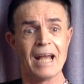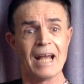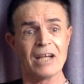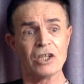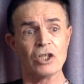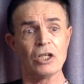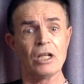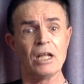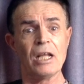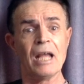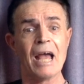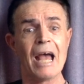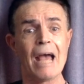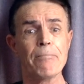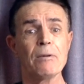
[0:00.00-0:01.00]
actually
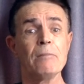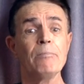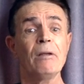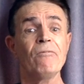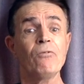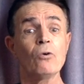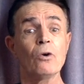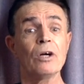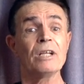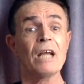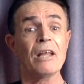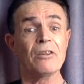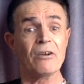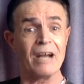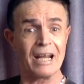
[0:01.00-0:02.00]
happened before
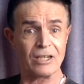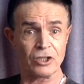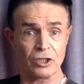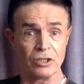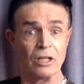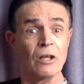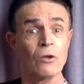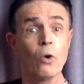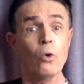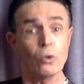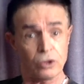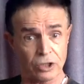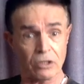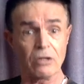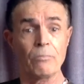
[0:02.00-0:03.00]
another action
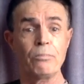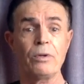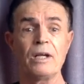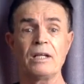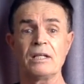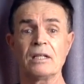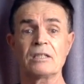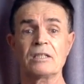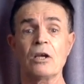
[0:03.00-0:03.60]
also completed.